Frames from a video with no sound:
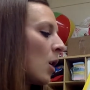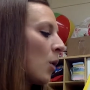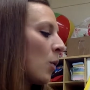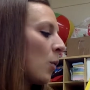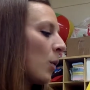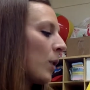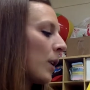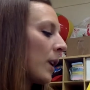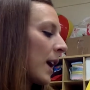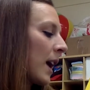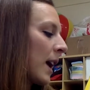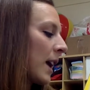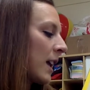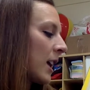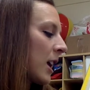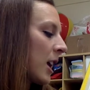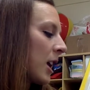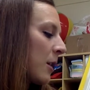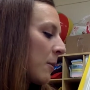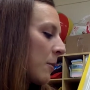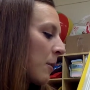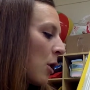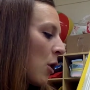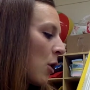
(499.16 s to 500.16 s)
When I
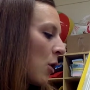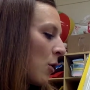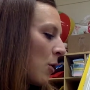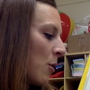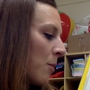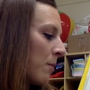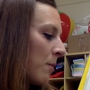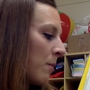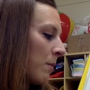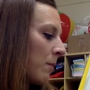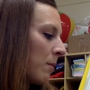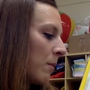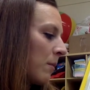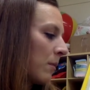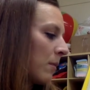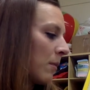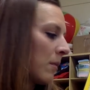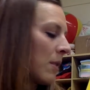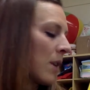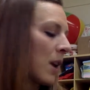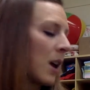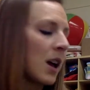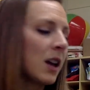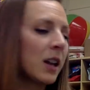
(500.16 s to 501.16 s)
came home,
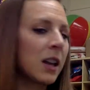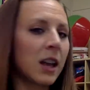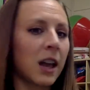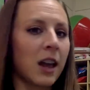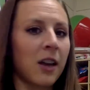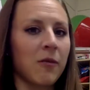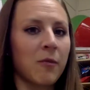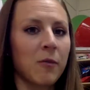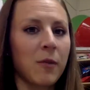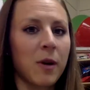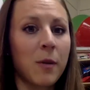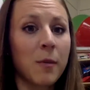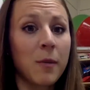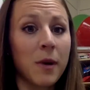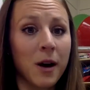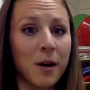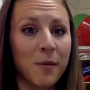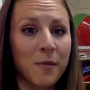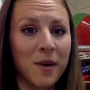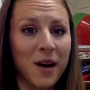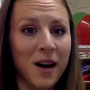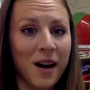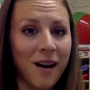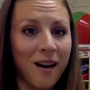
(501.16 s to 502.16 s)
I gave my
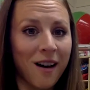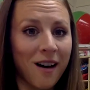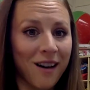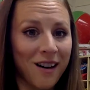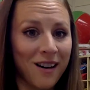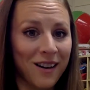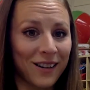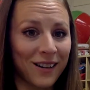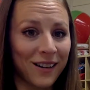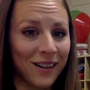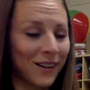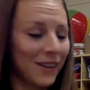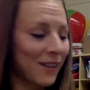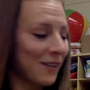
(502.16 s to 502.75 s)
mom a hug.